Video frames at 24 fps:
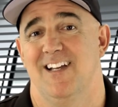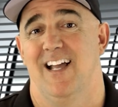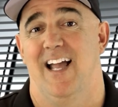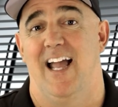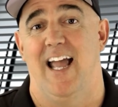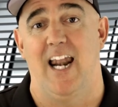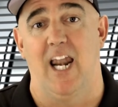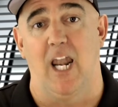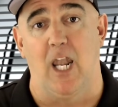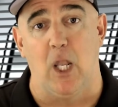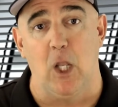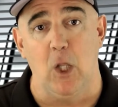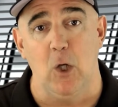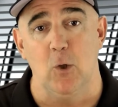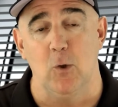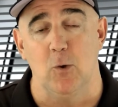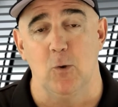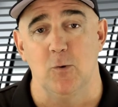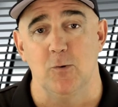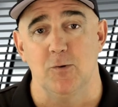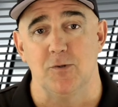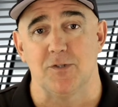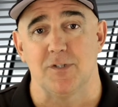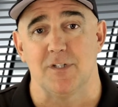and
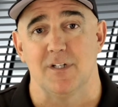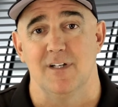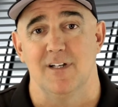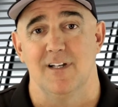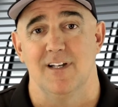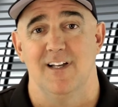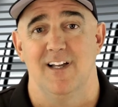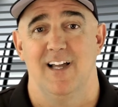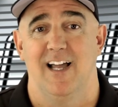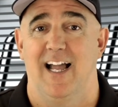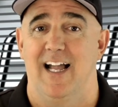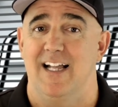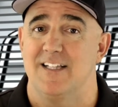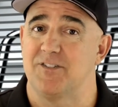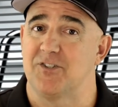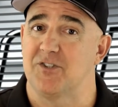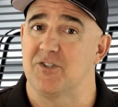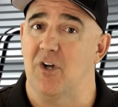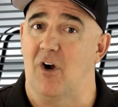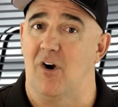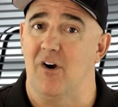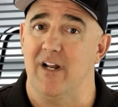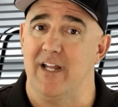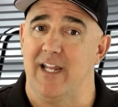lose and
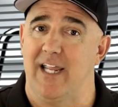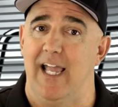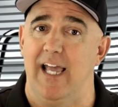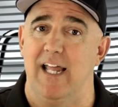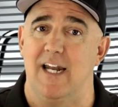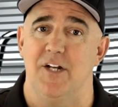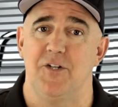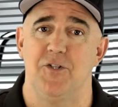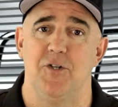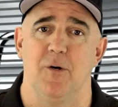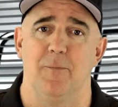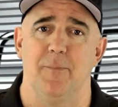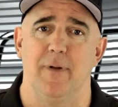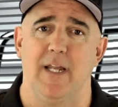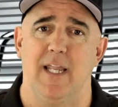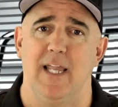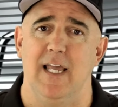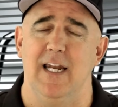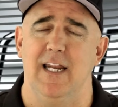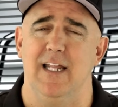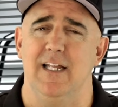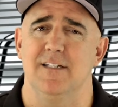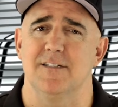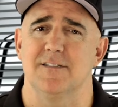start again at your
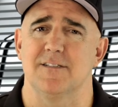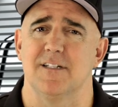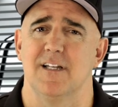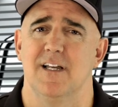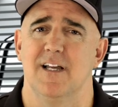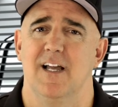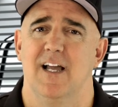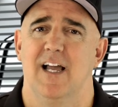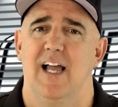beginnings,